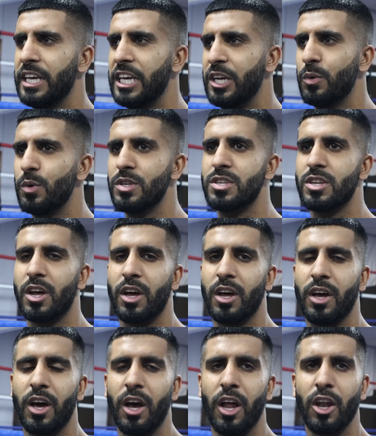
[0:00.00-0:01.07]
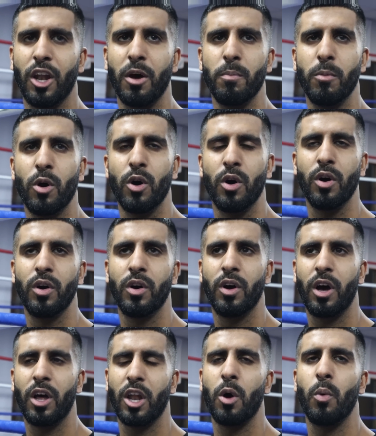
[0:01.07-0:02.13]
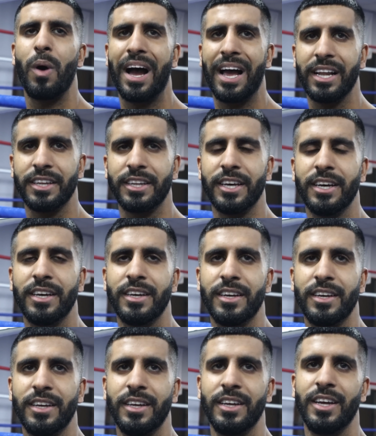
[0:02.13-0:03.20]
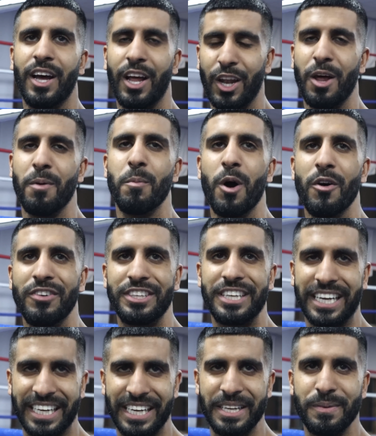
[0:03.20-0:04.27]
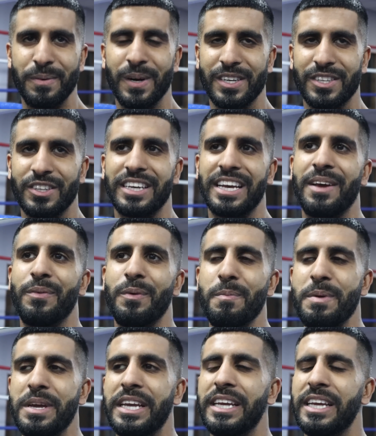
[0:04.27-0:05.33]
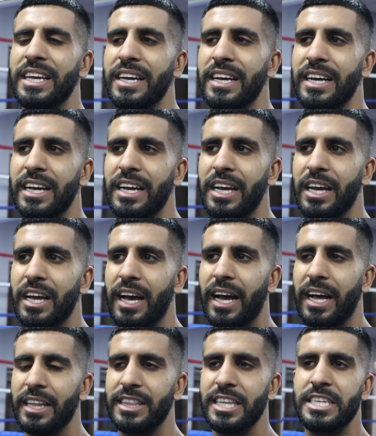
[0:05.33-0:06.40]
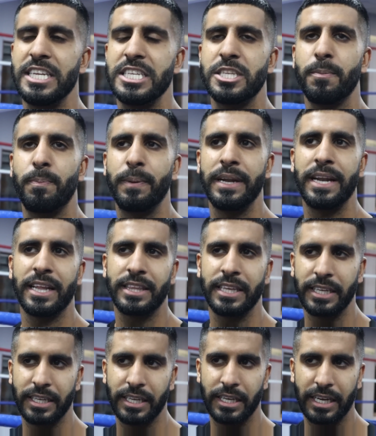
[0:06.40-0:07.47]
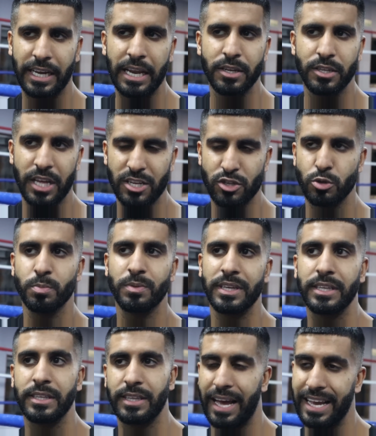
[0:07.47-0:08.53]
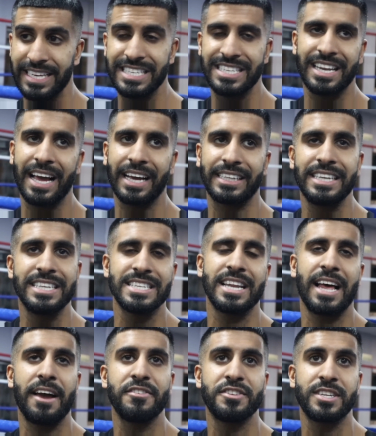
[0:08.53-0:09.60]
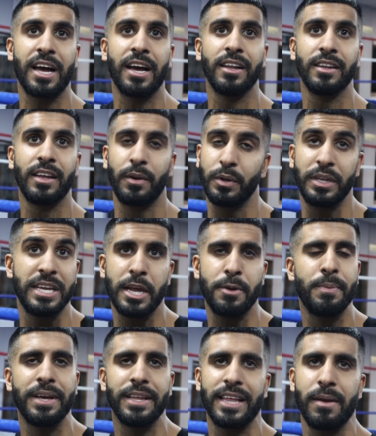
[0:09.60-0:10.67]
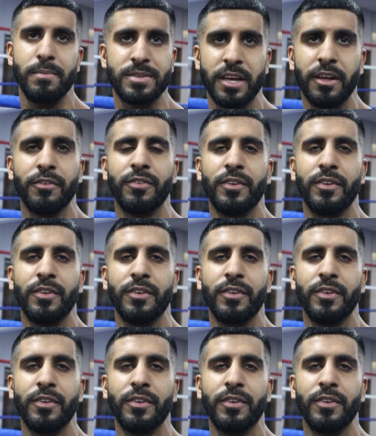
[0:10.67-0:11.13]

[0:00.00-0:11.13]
He was a lot wilder, a lot more of a jack in the box. So again, with me, the discipline, I think, again, that's something that he's lacked in his lifestyle. I mean, he admitted that himself.